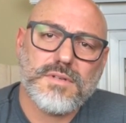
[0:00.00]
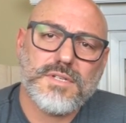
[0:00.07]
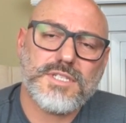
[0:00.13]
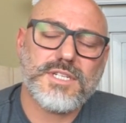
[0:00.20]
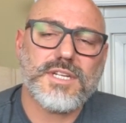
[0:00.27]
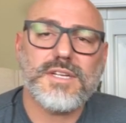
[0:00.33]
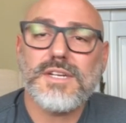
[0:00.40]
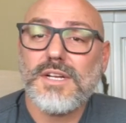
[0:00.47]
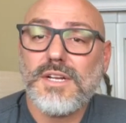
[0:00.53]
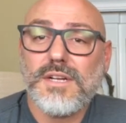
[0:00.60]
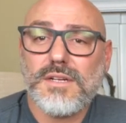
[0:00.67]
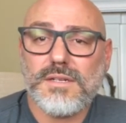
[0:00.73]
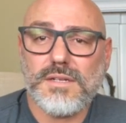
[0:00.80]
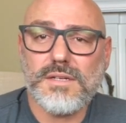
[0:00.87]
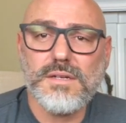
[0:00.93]
You see,
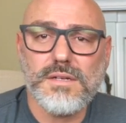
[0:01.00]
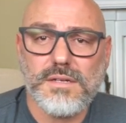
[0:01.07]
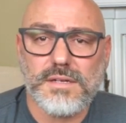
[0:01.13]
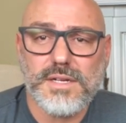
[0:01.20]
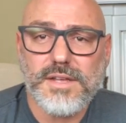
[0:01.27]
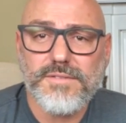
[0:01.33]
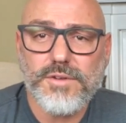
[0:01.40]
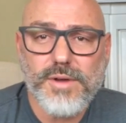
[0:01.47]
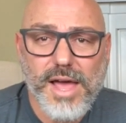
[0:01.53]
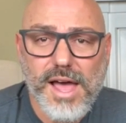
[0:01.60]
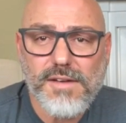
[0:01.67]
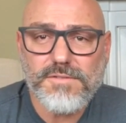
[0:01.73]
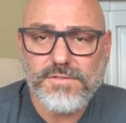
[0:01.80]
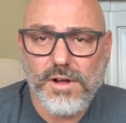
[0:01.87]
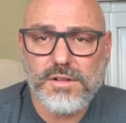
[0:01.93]
if you
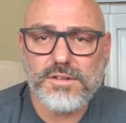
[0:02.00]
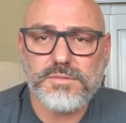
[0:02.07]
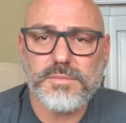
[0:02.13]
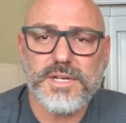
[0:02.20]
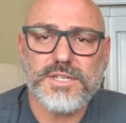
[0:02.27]
have followed